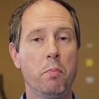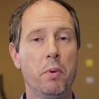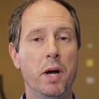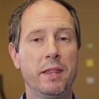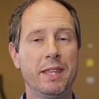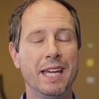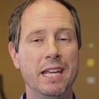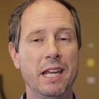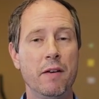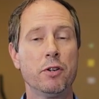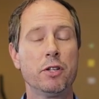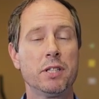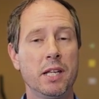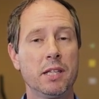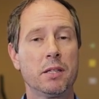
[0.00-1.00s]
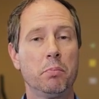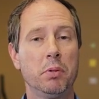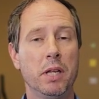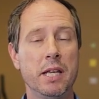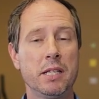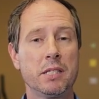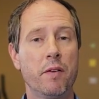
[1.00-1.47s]
but they never take the
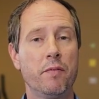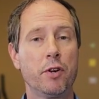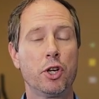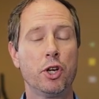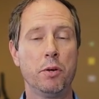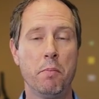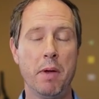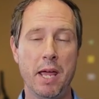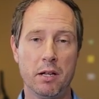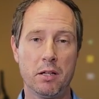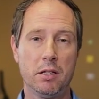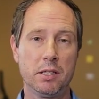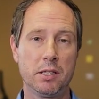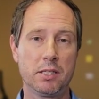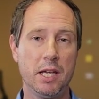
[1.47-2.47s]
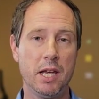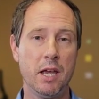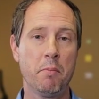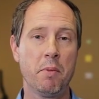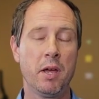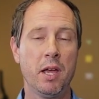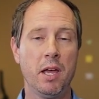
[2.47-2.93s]
place of a good medical exam.